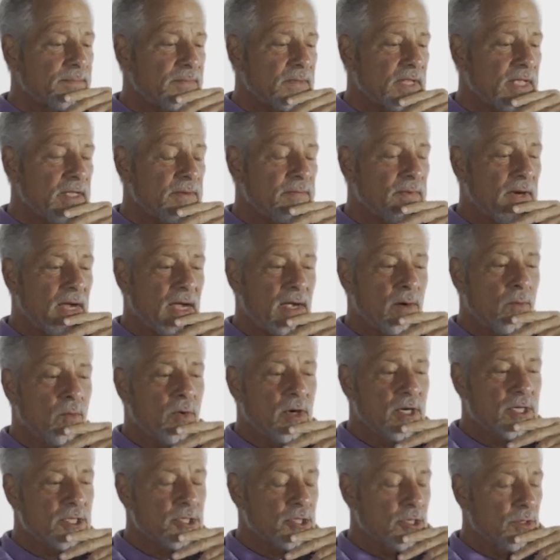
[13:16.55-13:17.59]
If I
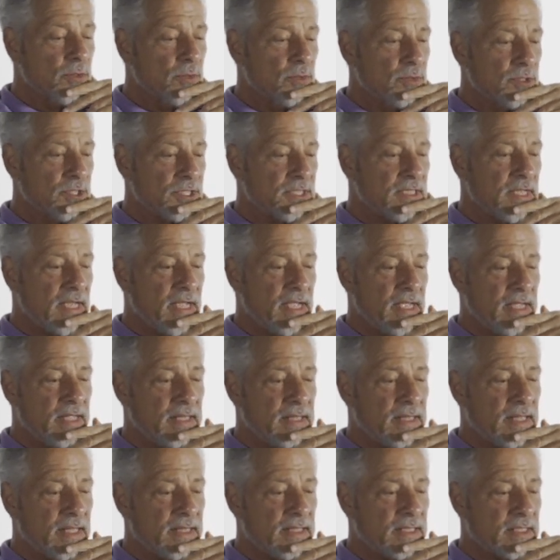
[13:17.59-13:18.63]
were to say
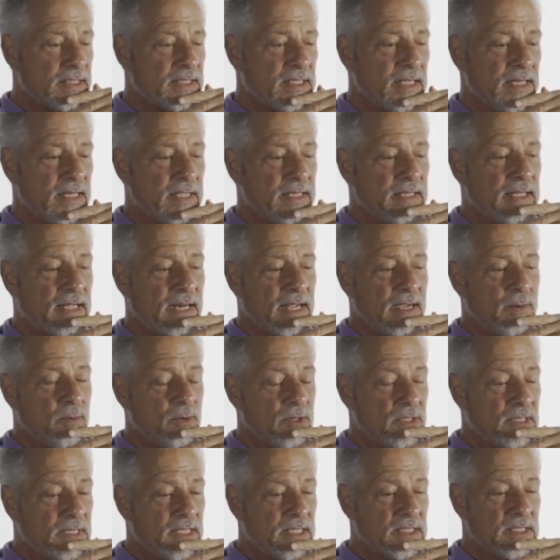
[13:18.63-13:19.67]
that the city that I
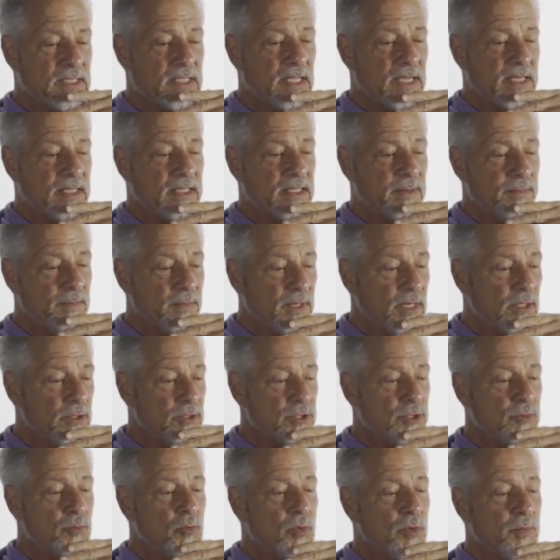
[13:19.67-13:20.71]
would dislike the
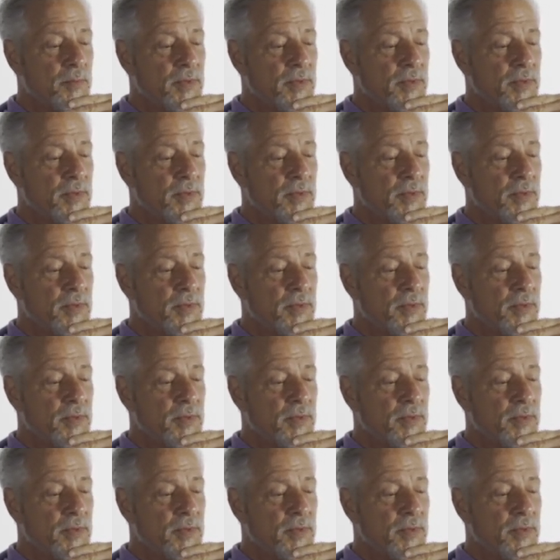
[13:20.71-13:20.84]
most would